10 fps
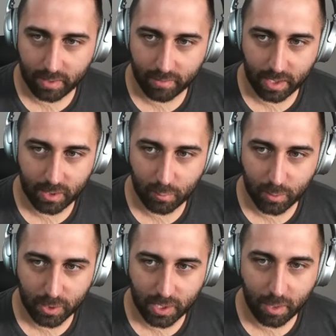We've got a new
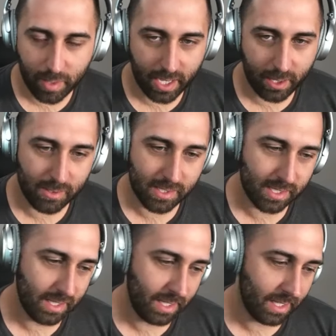book coming
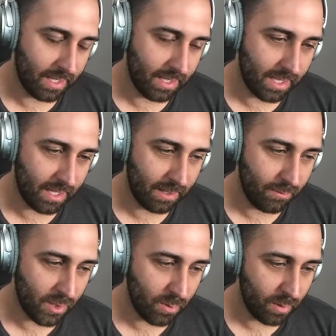out, and I've
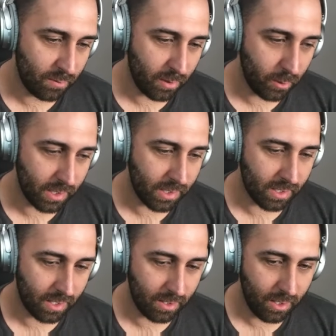just been focused
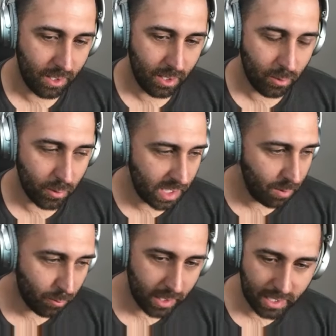on
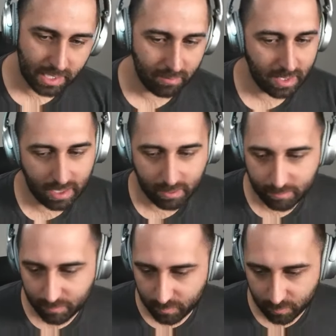redeeming productivity
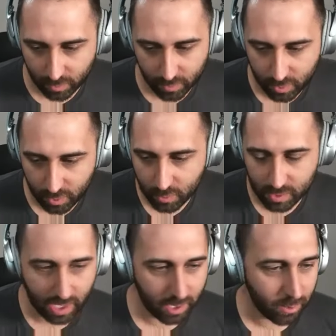on the
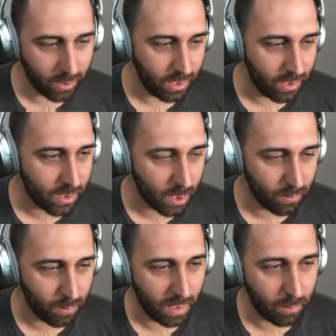newsletter and
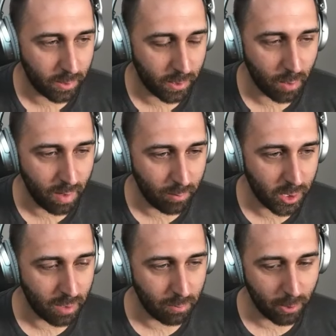serving people in our
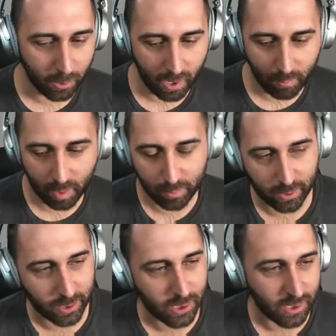membership program, helping
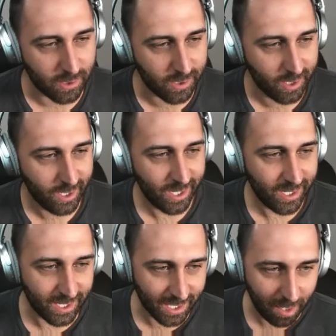Christians
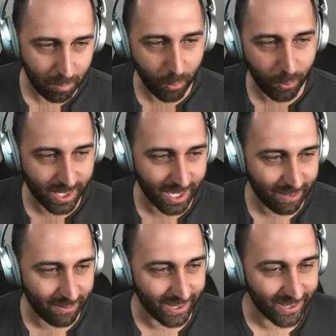to get more done
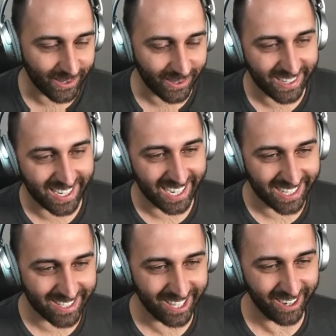for the glory of God.
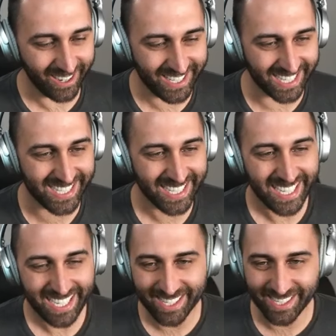So just
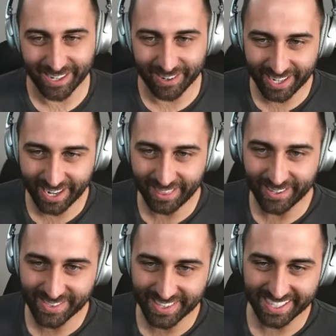zeroing in on
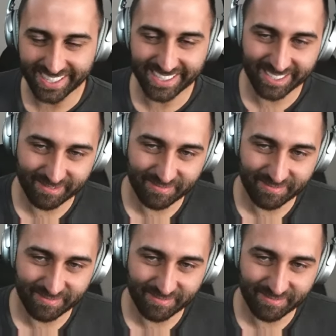those things.